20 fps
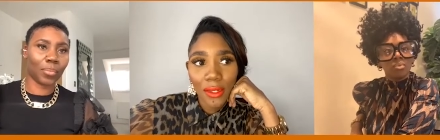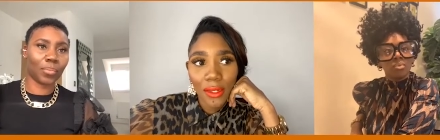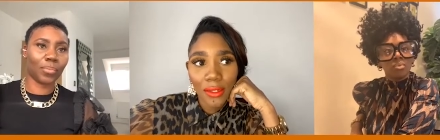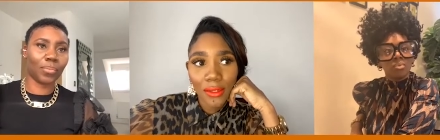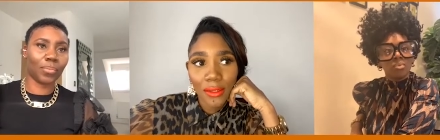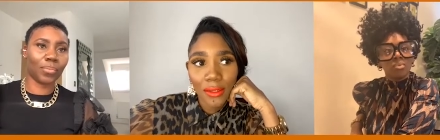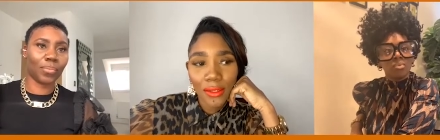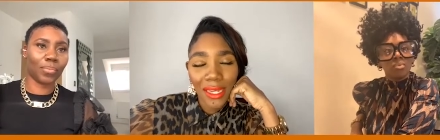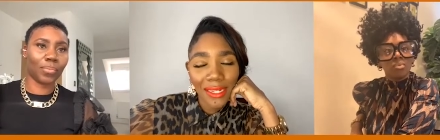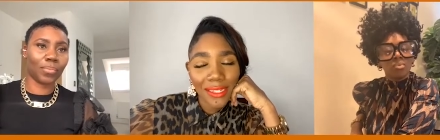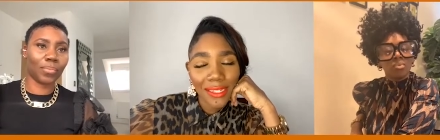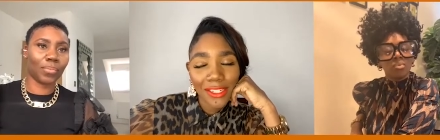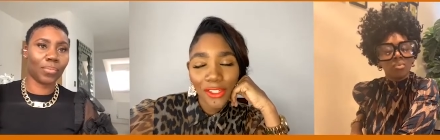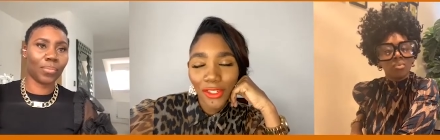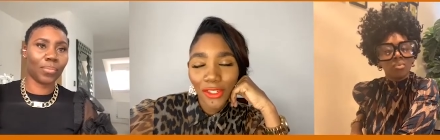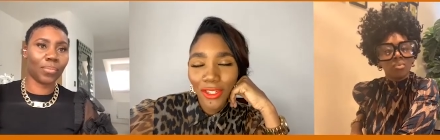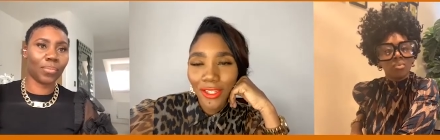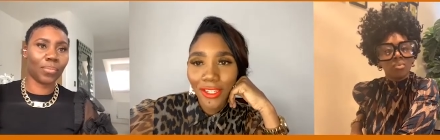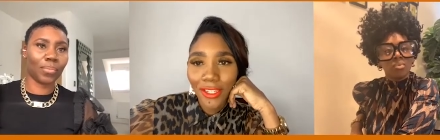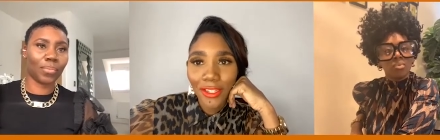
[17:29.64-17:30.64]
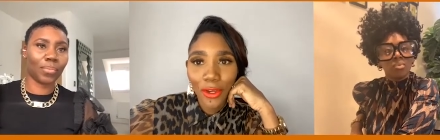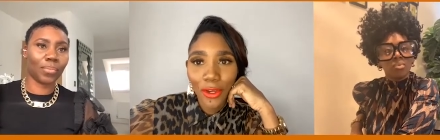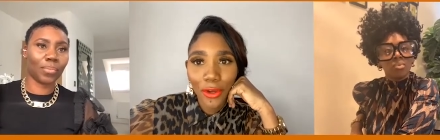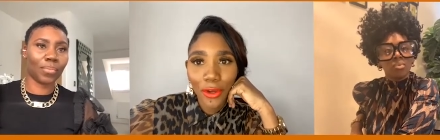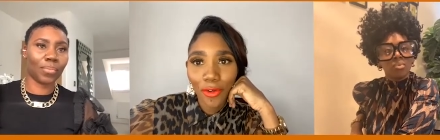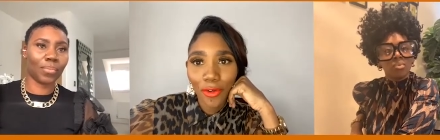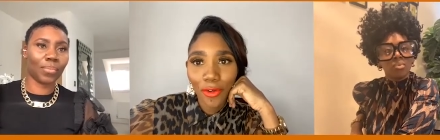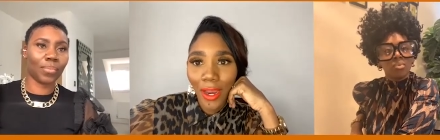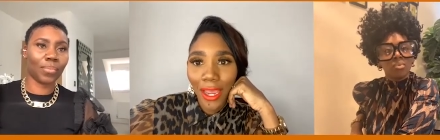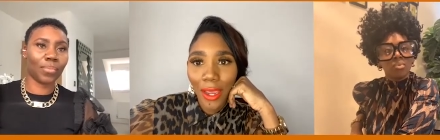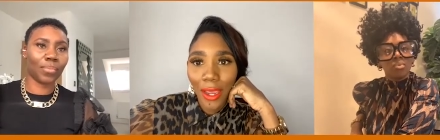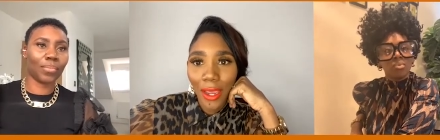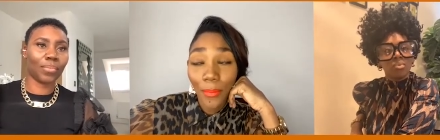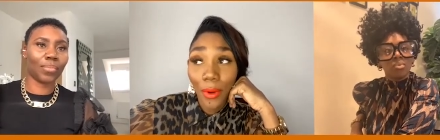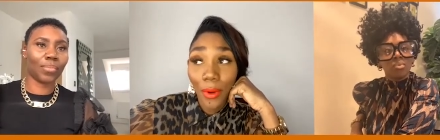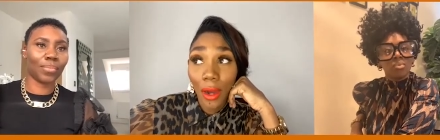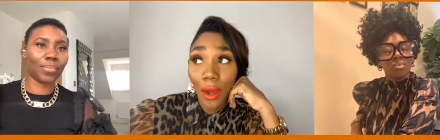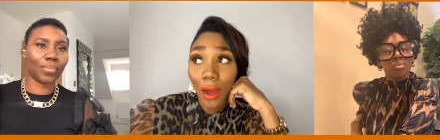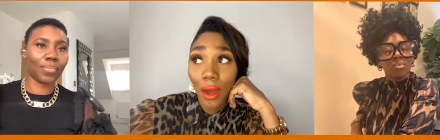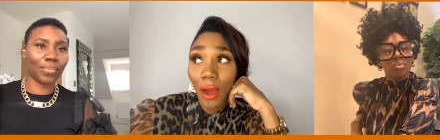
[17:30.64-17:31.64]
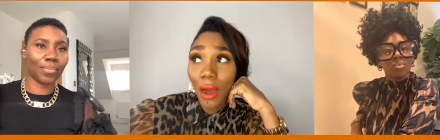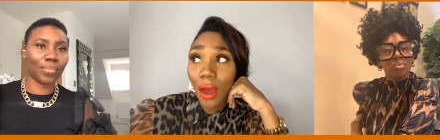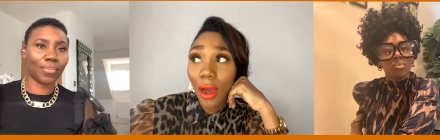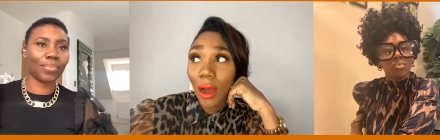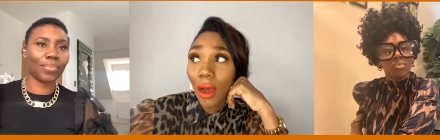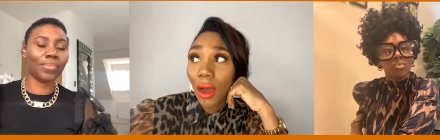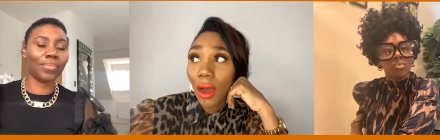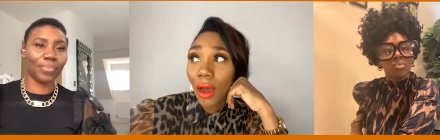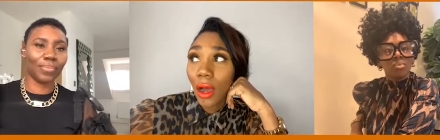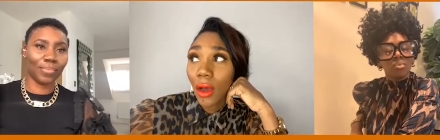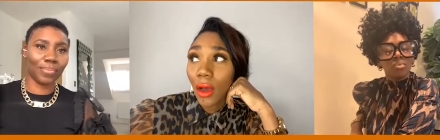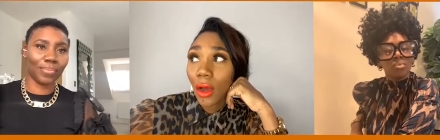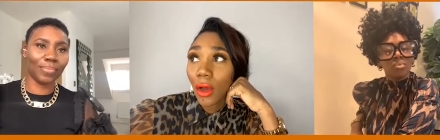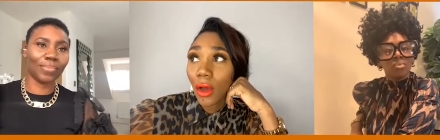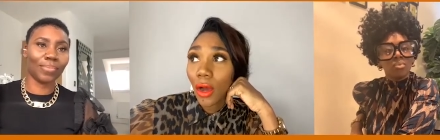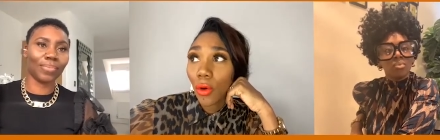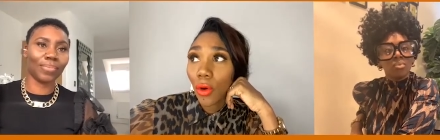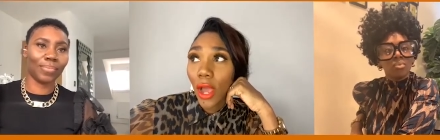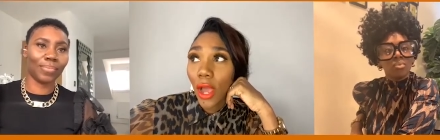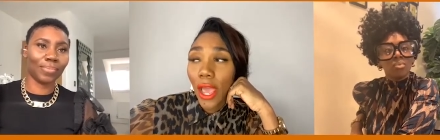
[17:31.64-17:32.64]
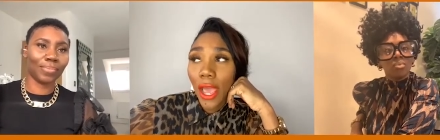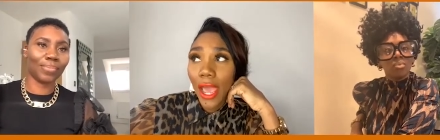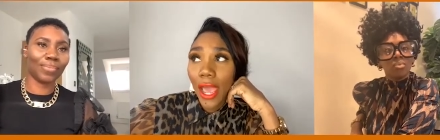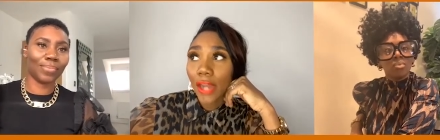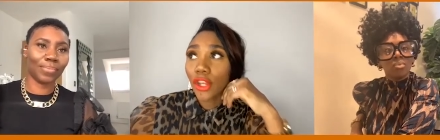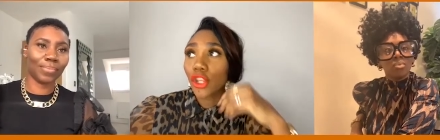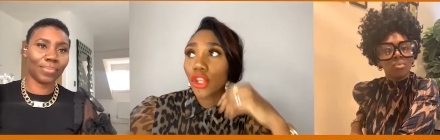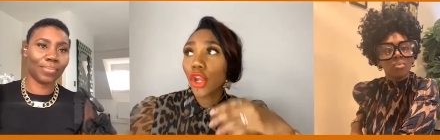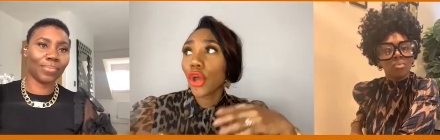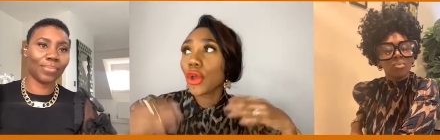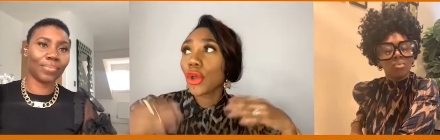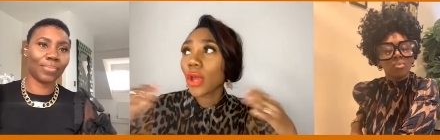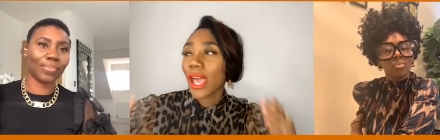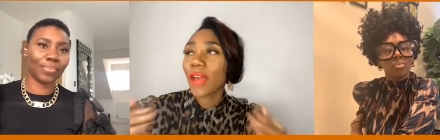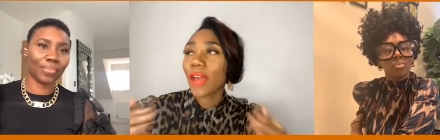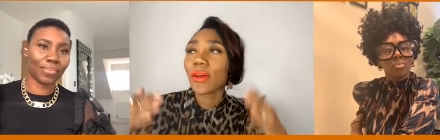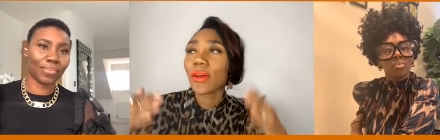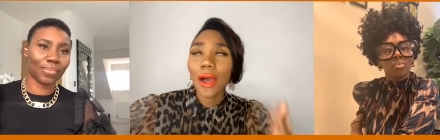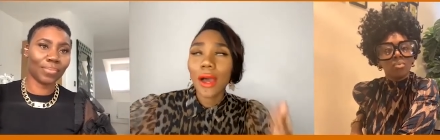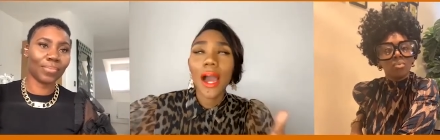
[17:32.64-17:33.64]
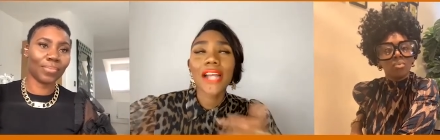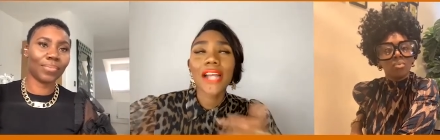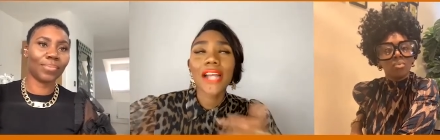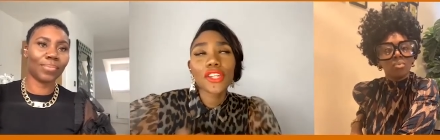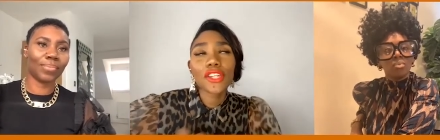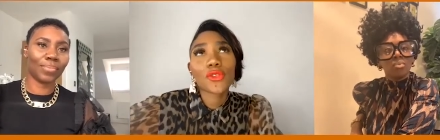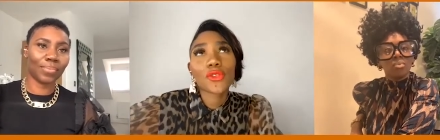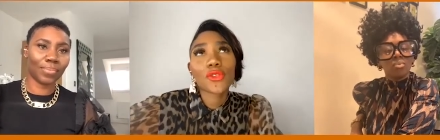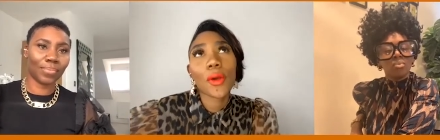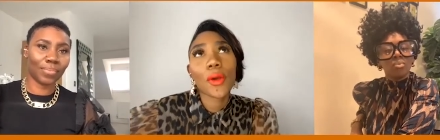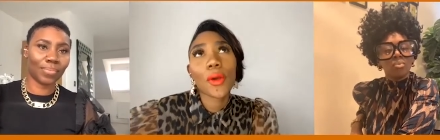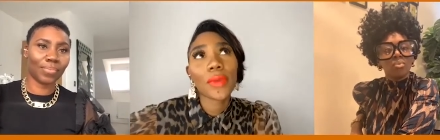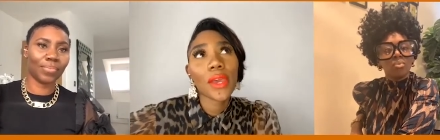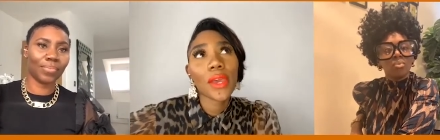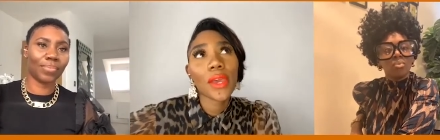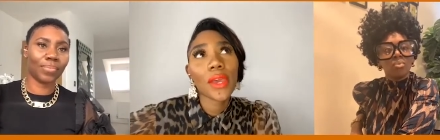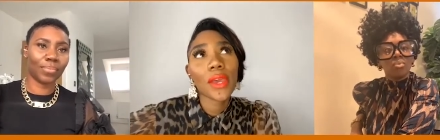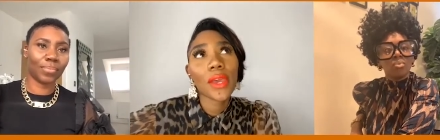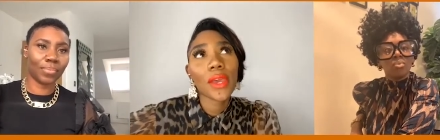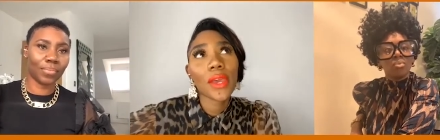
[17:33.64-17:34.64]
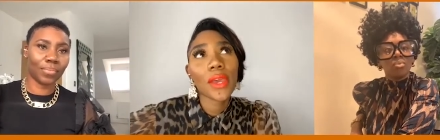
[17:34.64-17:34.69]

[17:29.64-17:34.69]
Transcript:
Speaker 1: daddy's just so great but mm-hmm. no it, i actually saw a meme once and